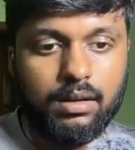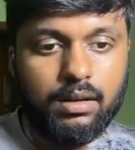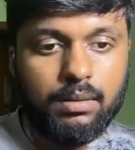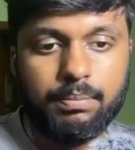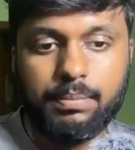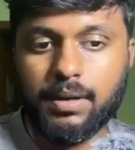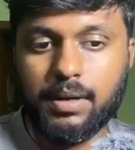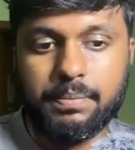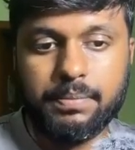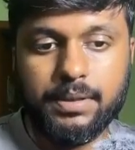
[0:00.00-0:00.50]

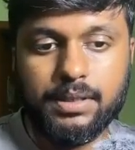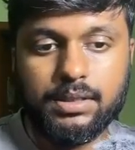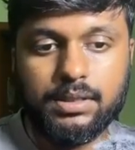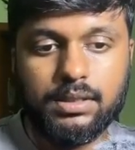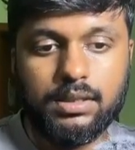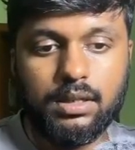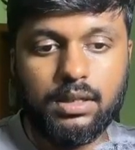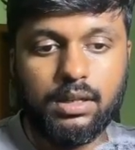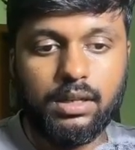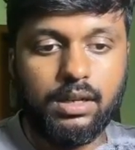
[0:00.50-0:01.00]
purpose,
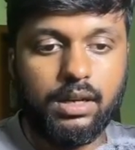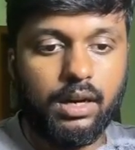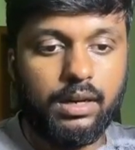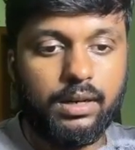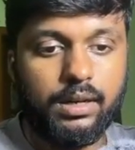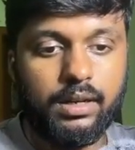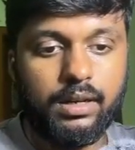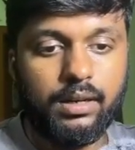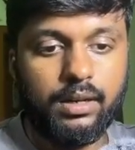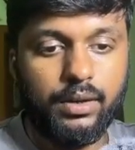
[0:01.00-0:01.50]

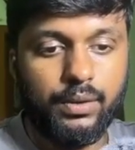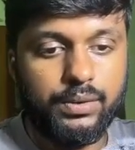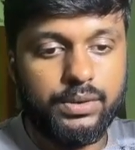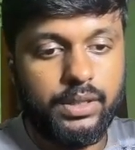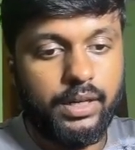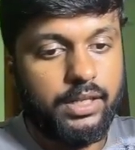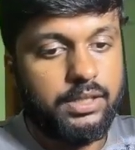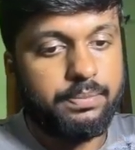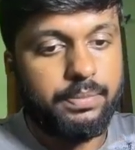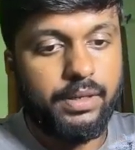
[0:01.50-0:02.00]
content, user
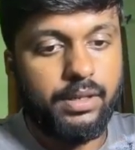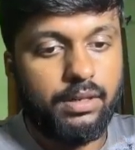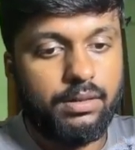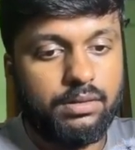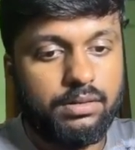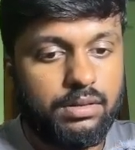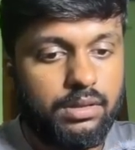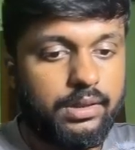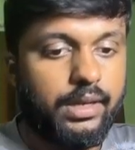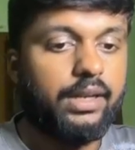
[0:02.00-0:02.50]

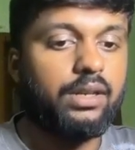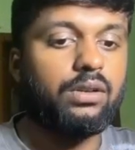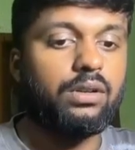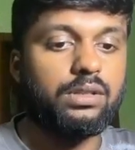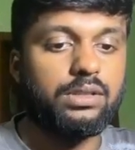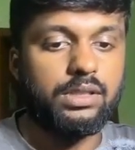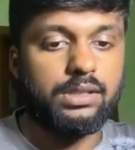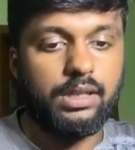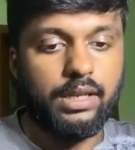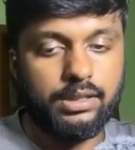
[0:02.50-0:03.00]
experience,
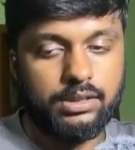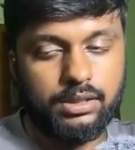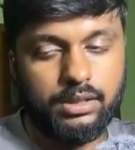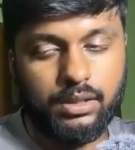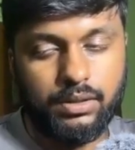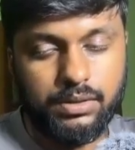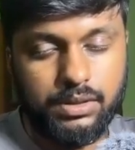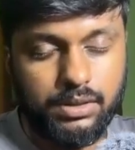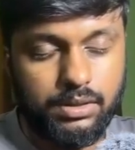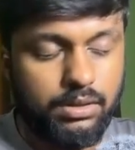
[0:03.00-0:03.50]
technological
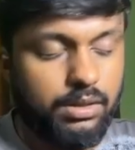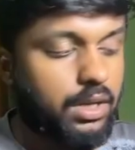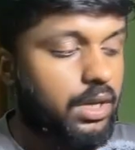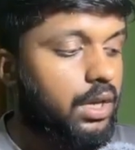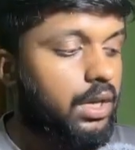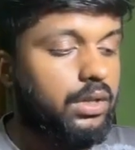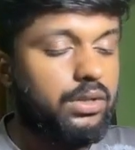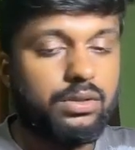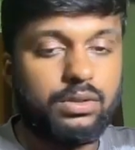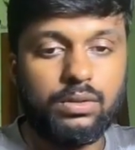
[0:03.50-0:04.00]
execution.
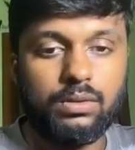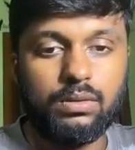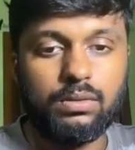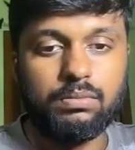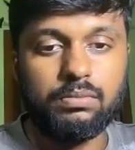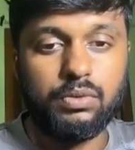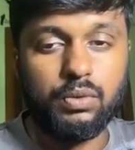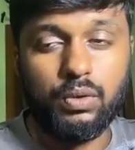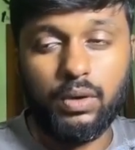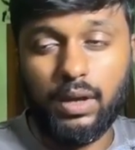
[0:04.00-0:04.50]
So you